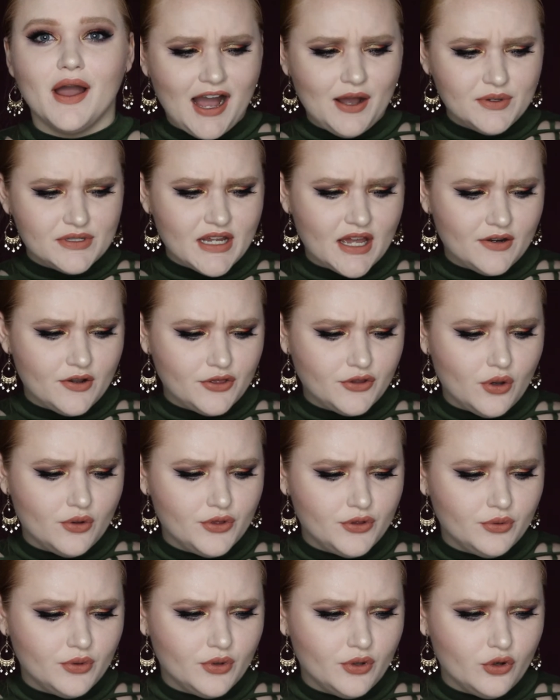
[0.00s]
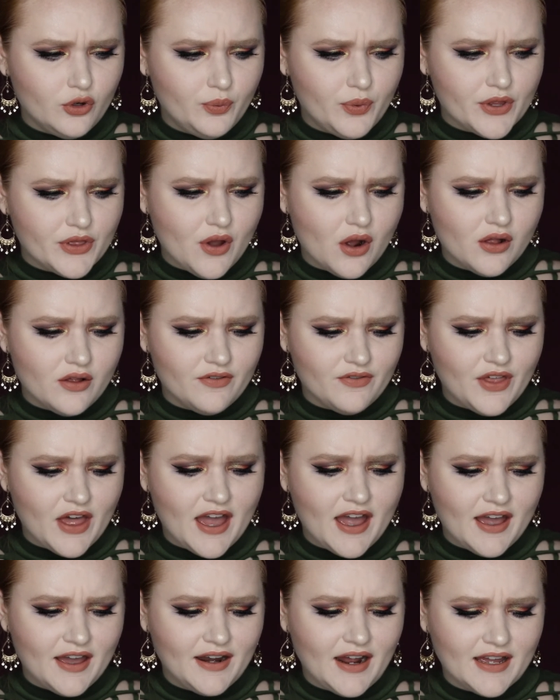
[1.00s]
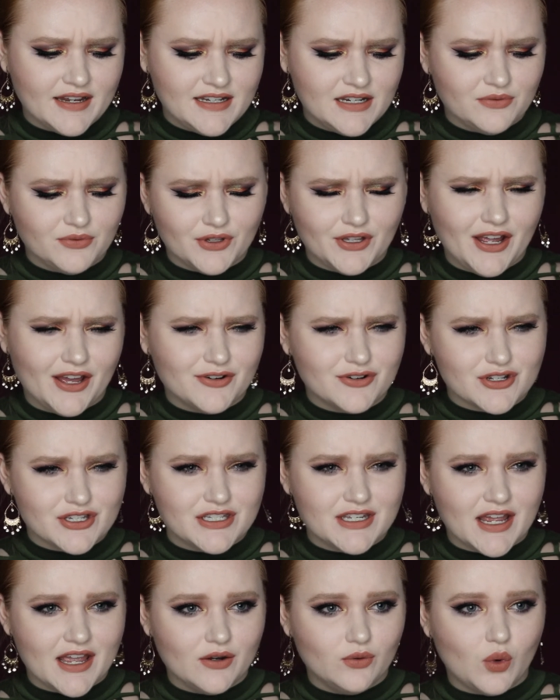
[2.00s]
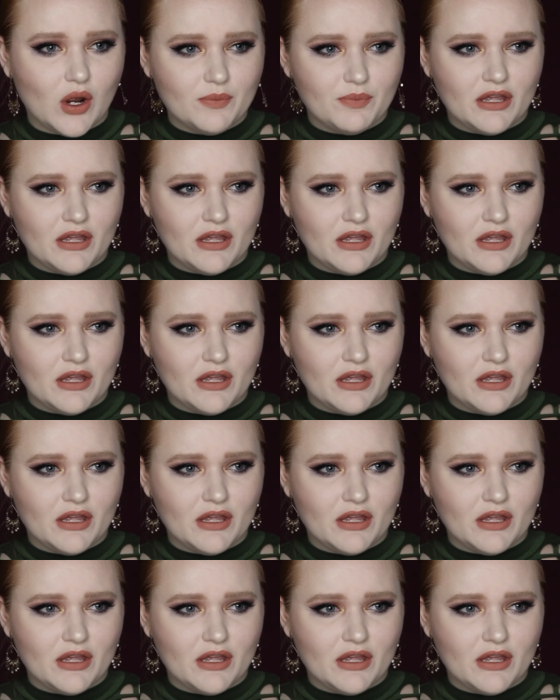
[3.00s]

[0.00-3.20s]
I was kind of thrown through a hoop with all of that. I didn't really understand why